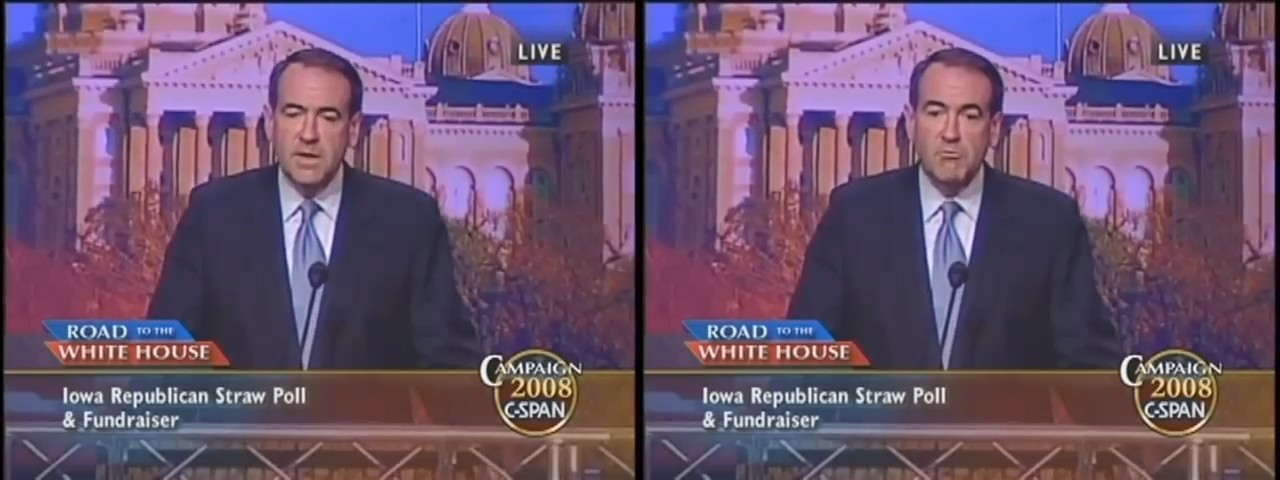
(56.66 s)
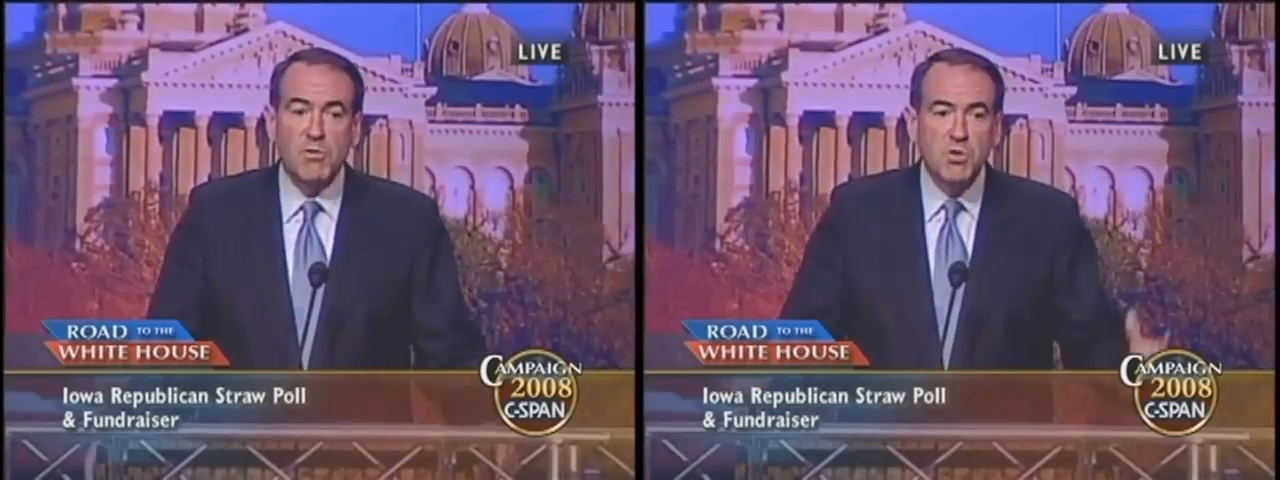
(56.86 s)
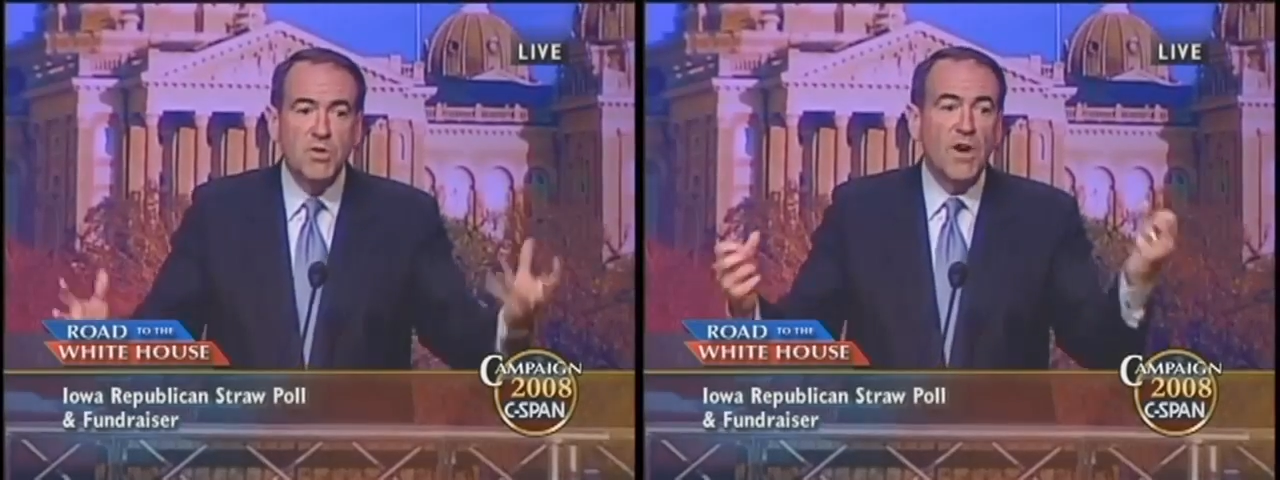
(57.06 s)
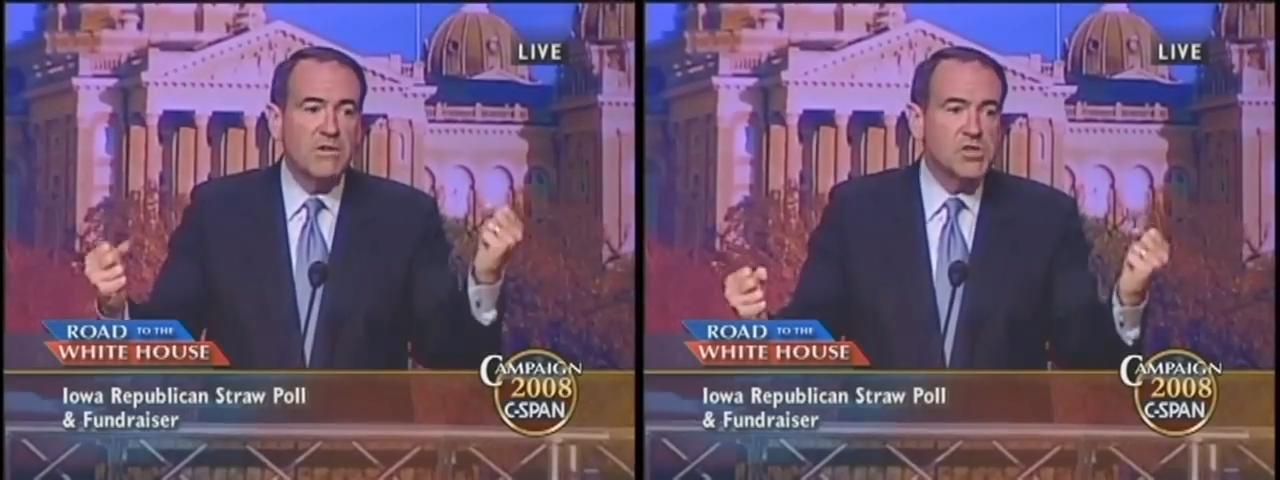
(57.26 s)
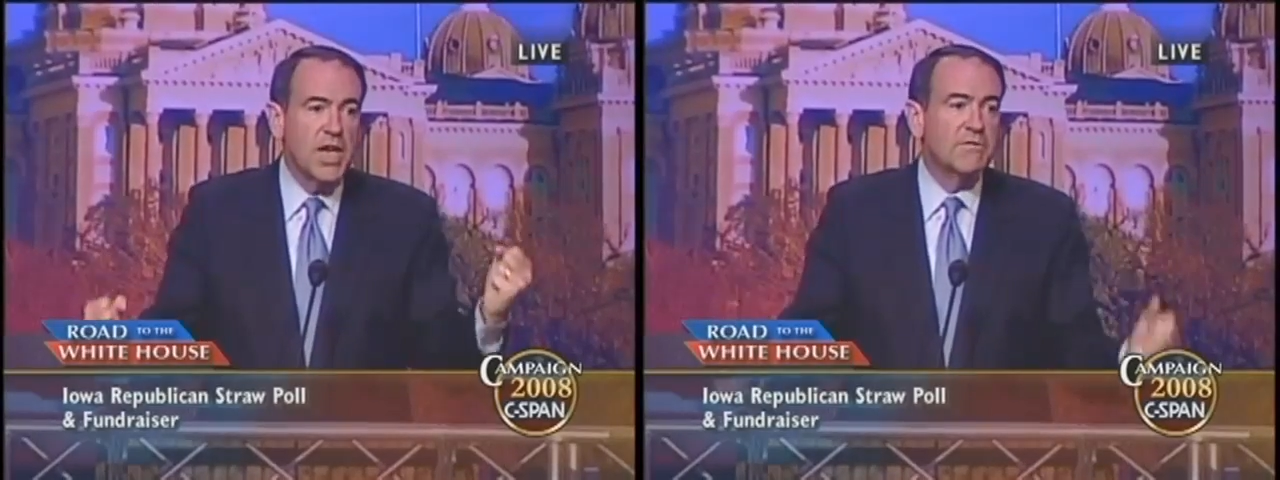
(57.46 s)
and remove
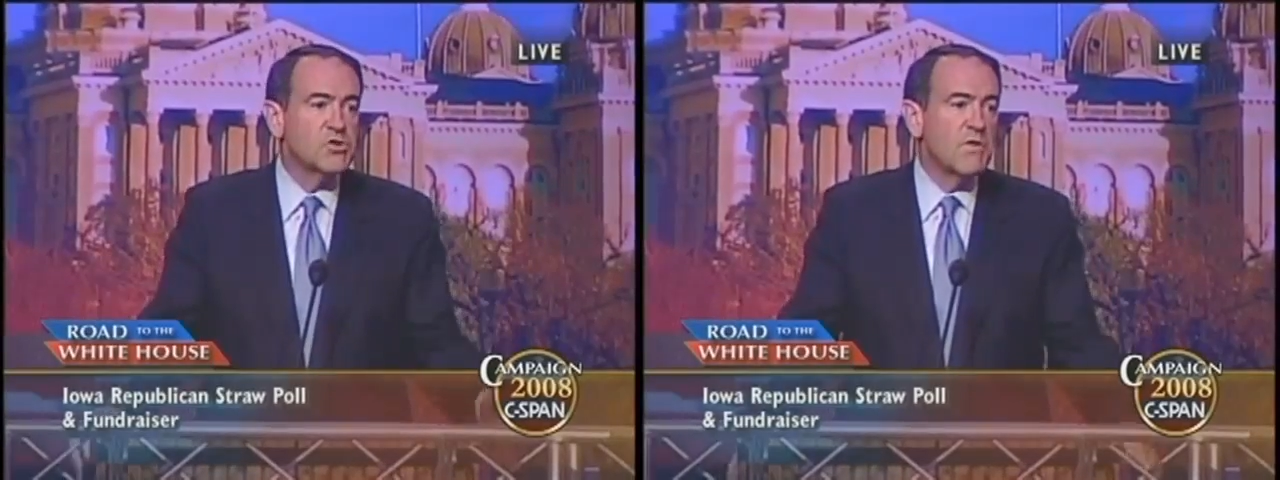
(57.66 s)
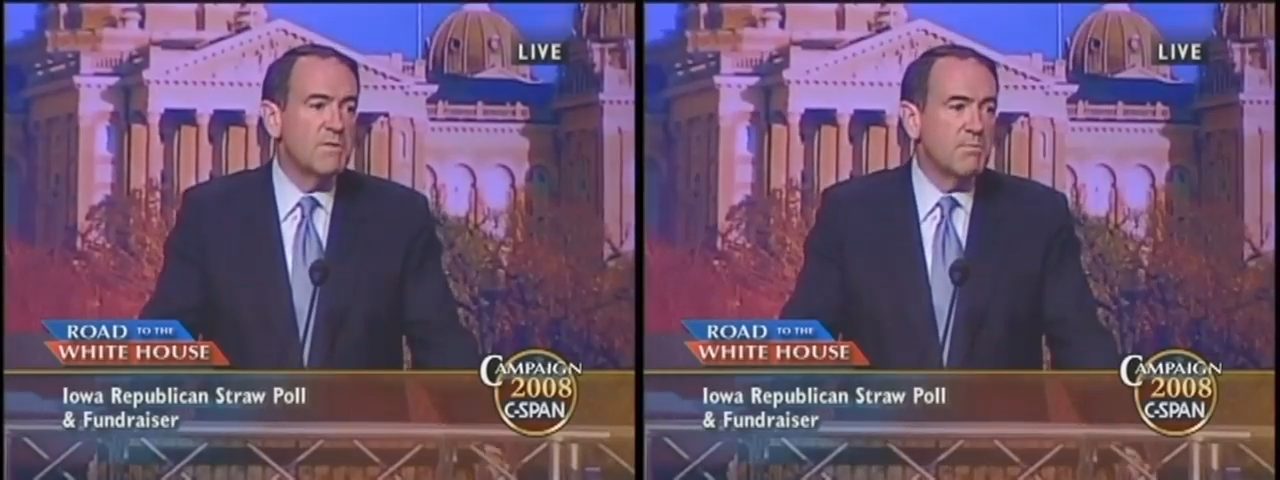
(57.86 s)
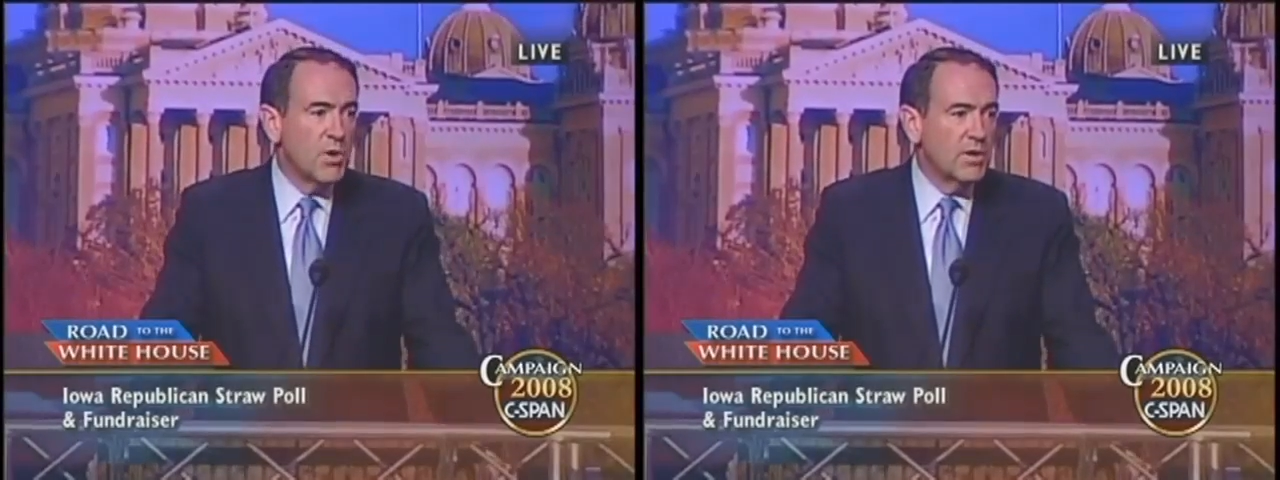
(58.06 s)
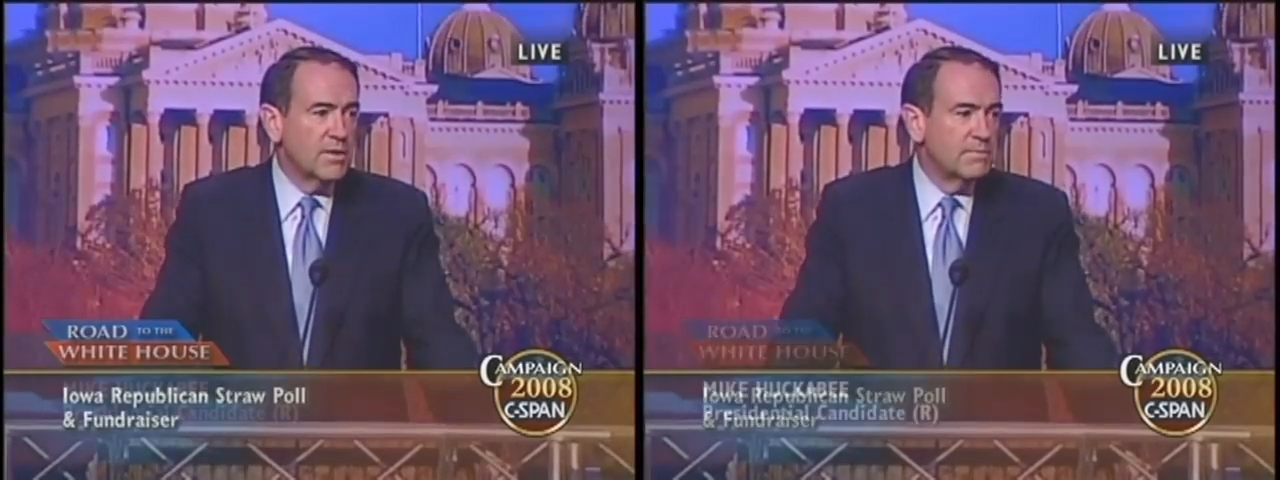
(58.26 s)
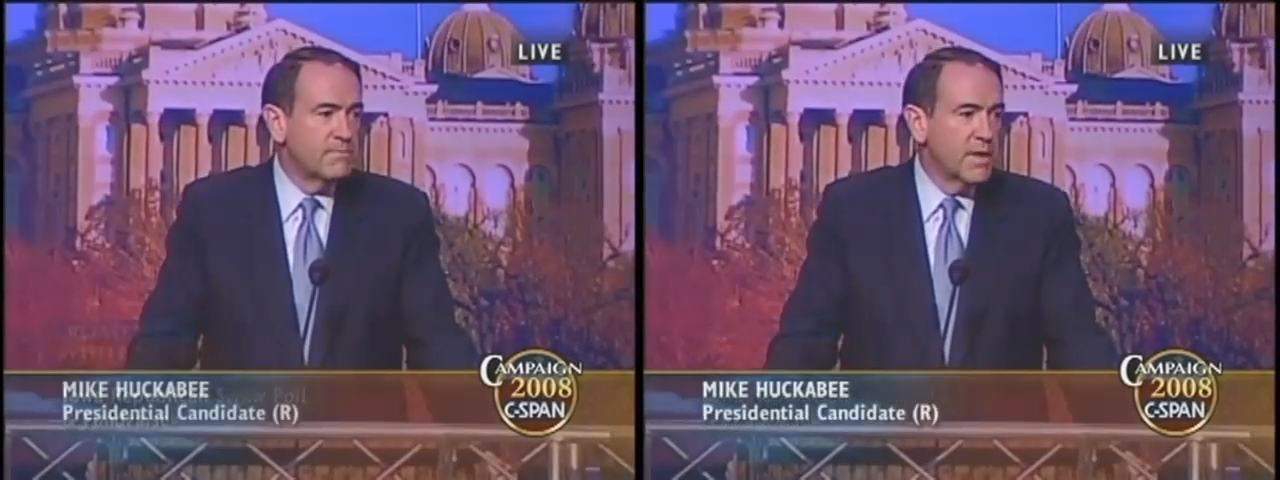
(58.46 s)
ourselves from the
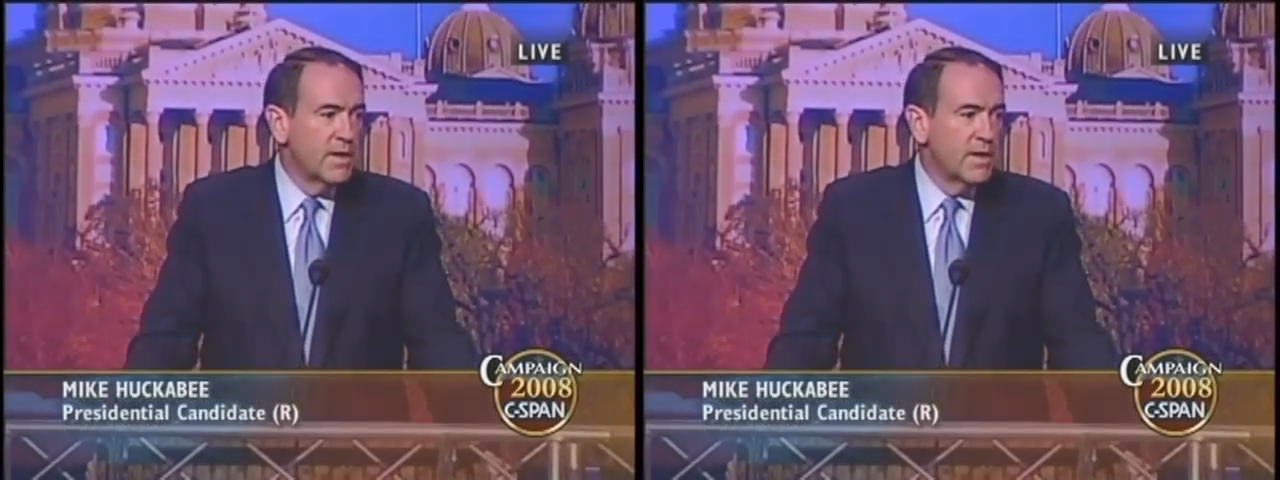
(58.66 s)
burden